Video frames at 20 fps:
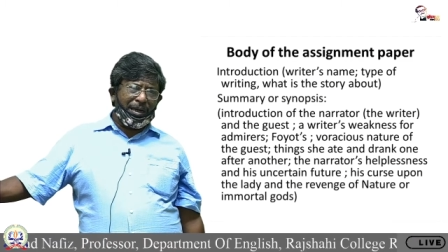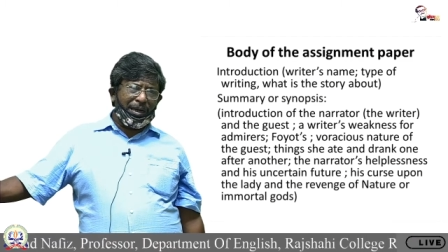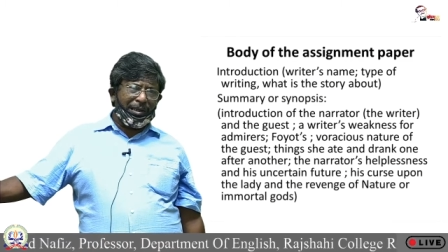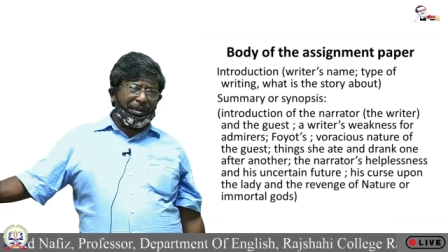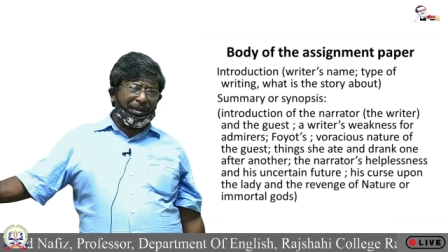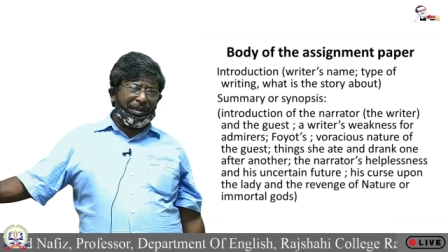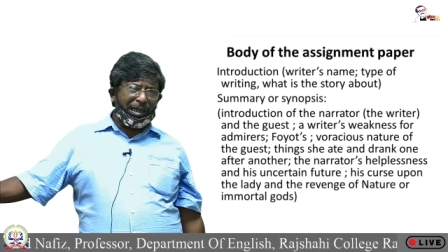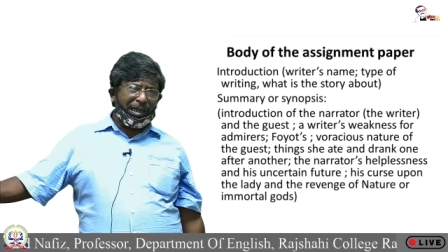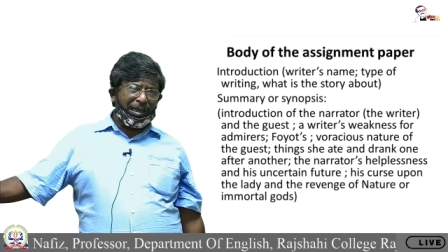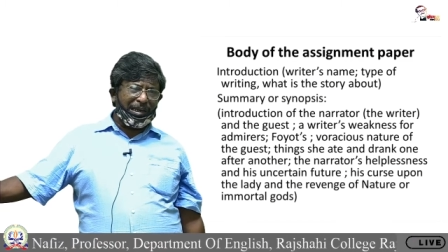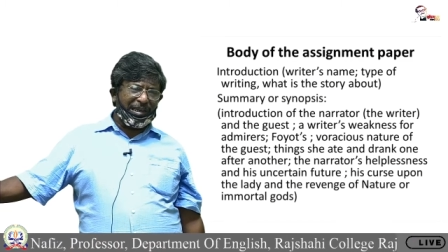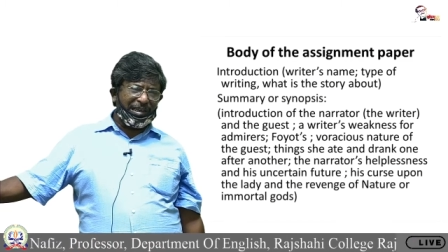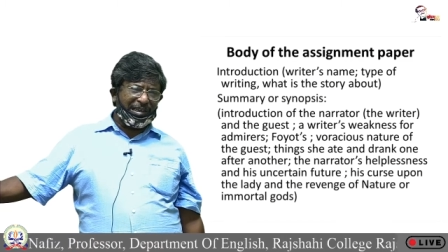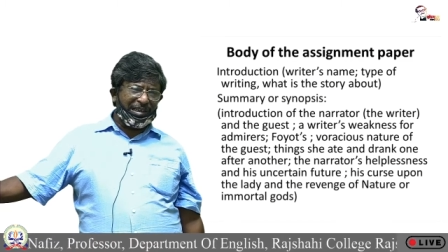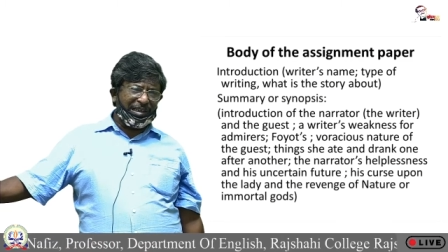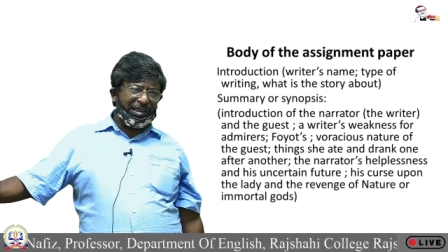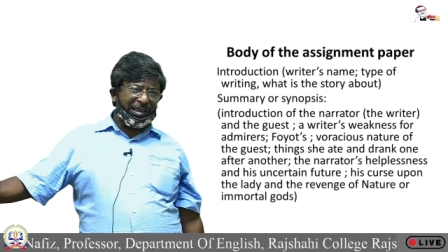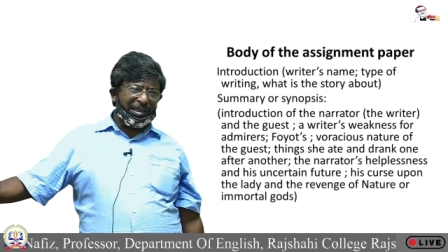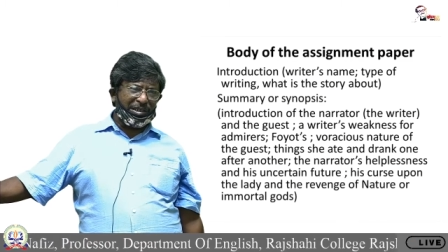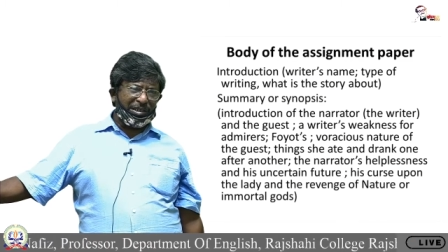the lady
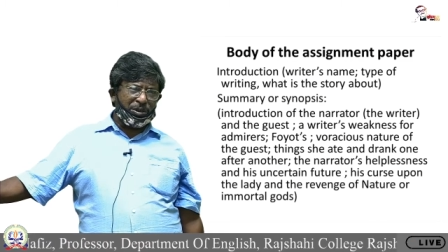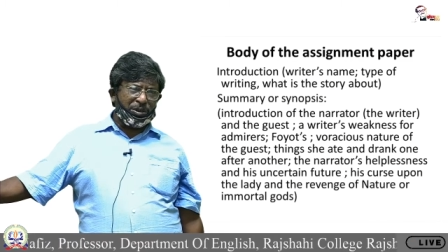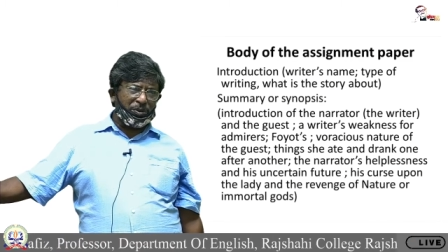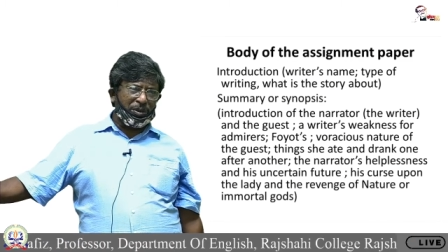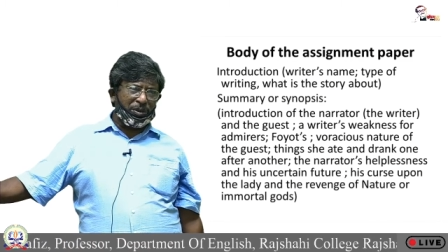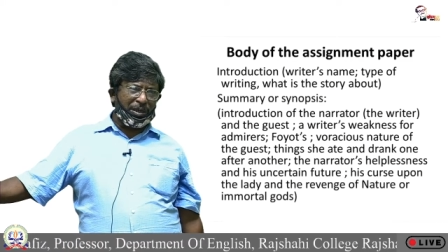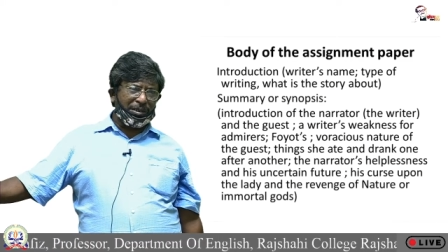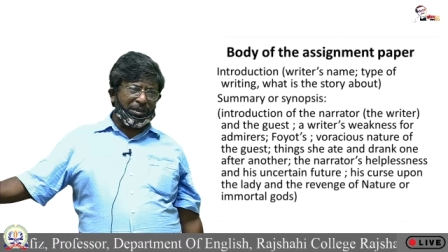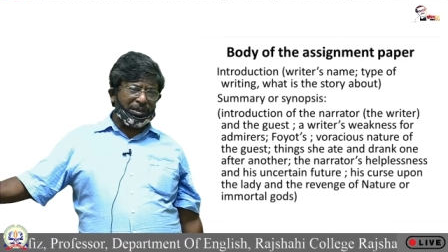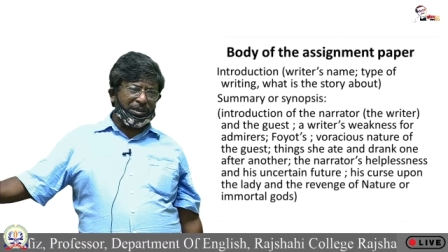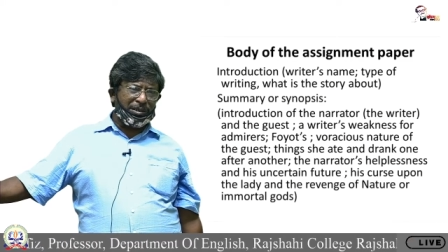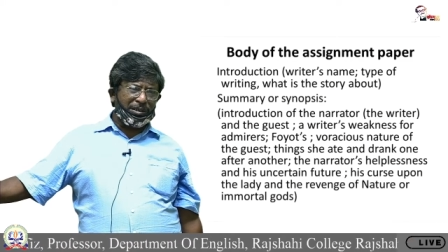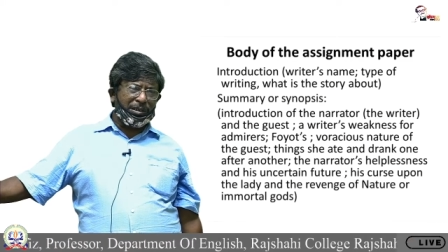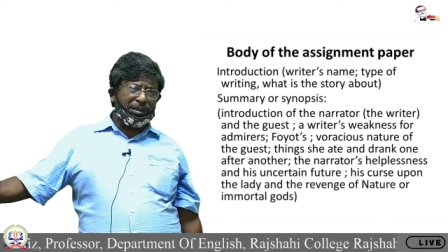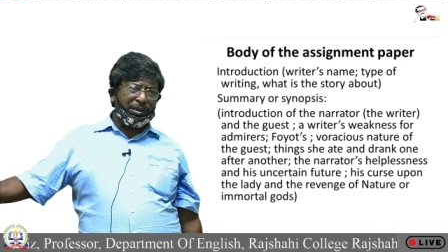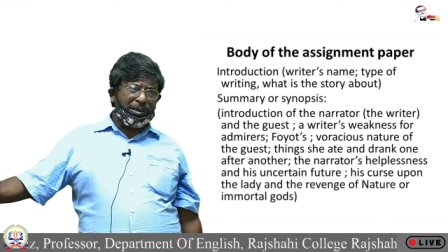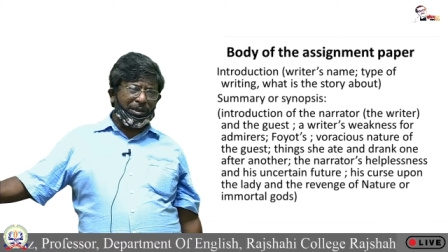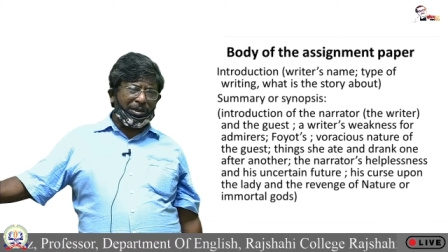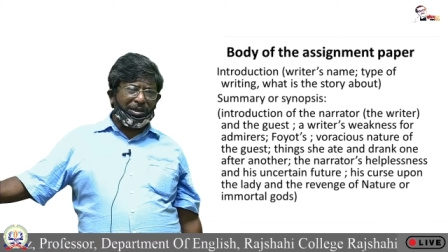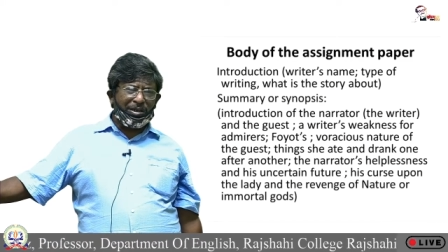guest was
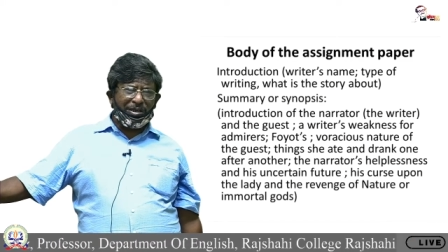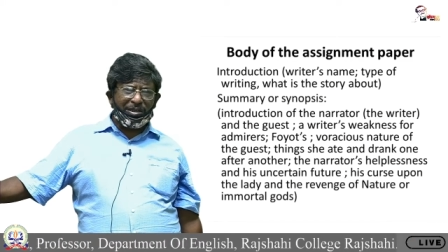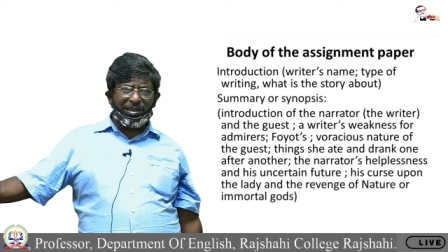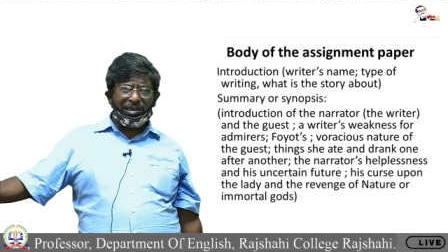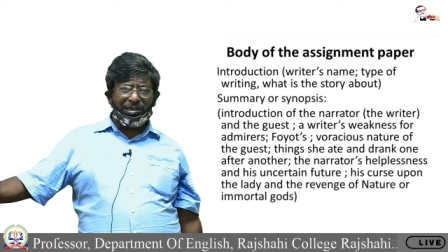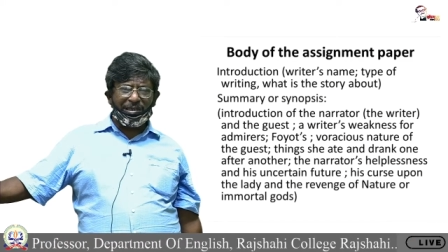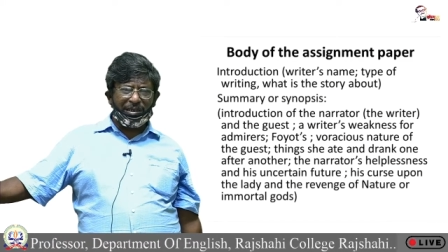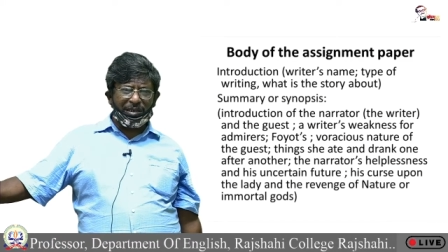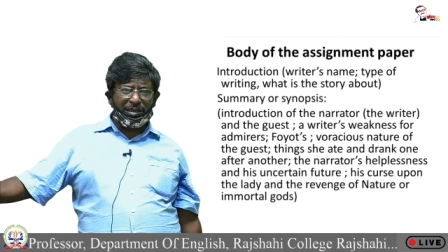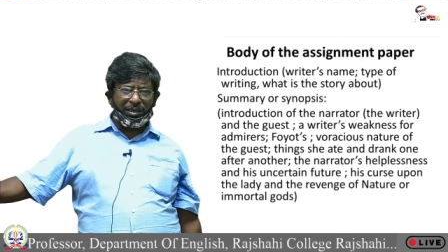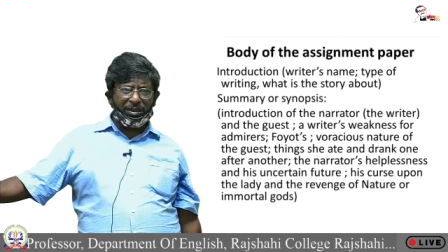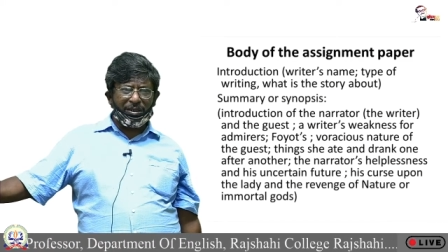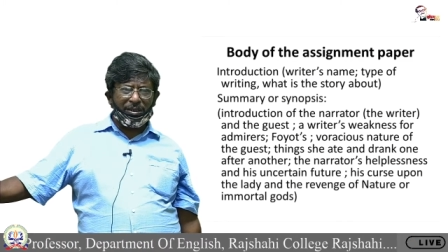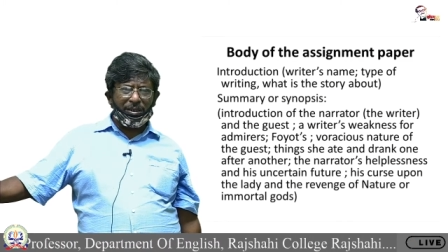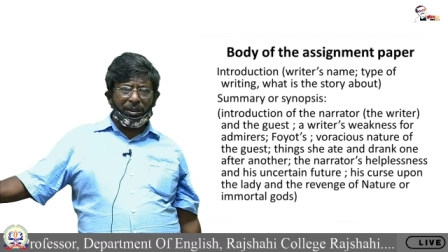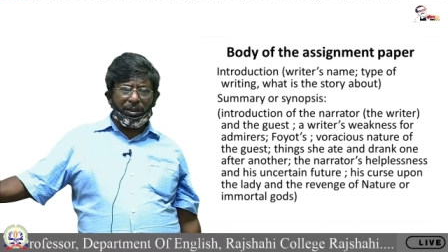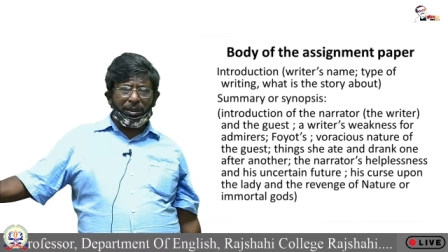ordering